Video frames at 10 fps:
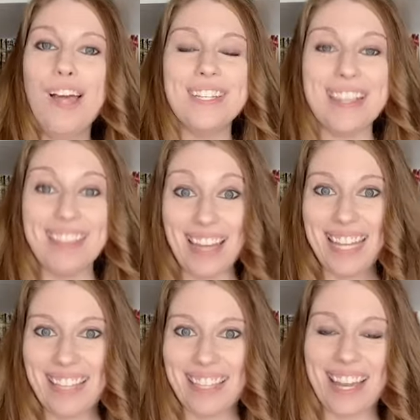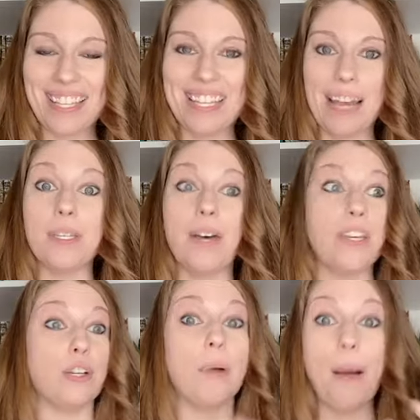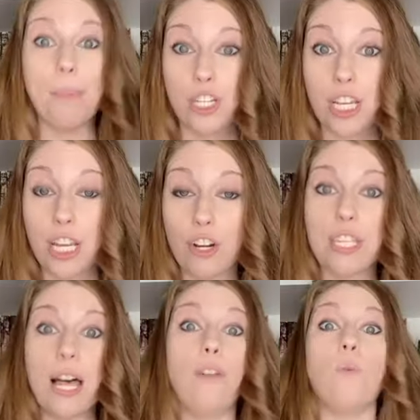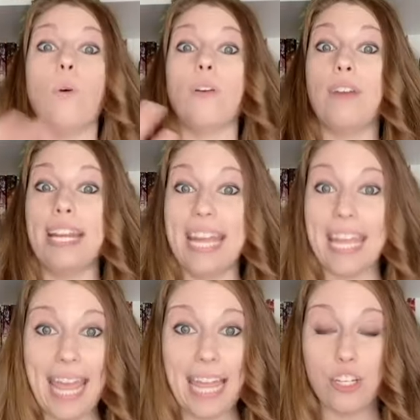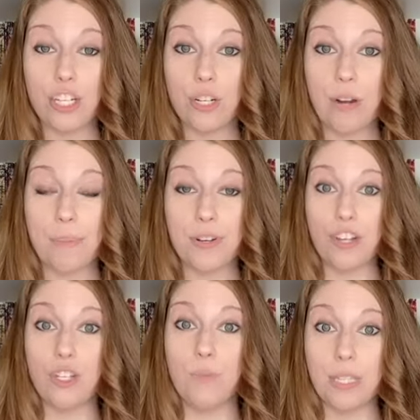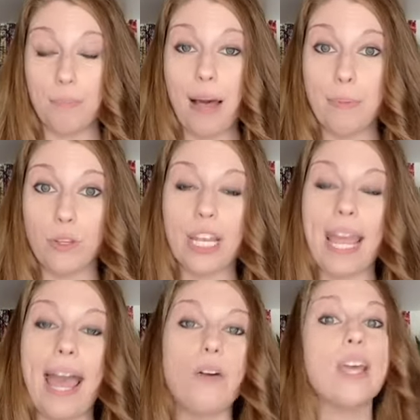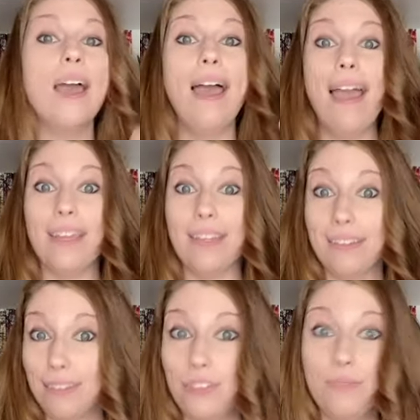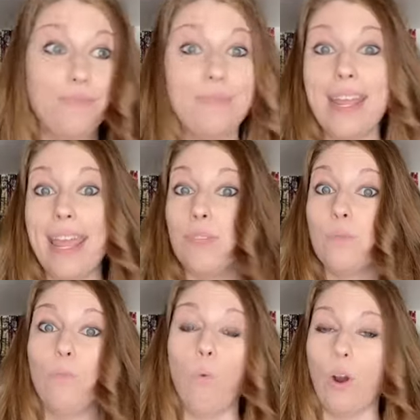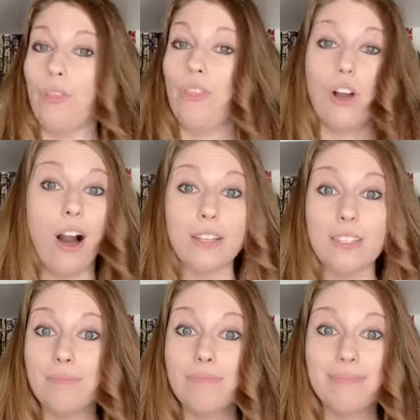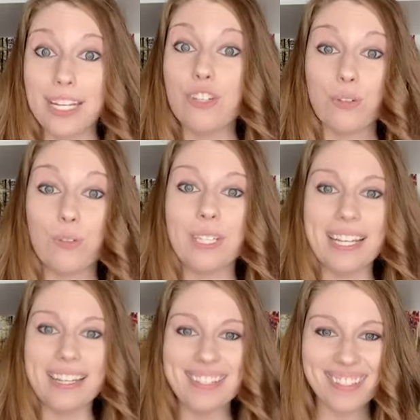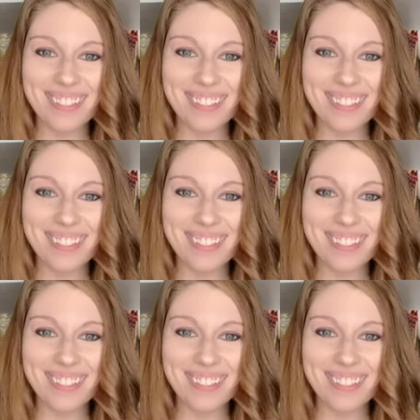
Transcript: to then take the next steps of either publishing it yourself or finding an agent to represent you with a publishing house. It's worth the cost. It truly is.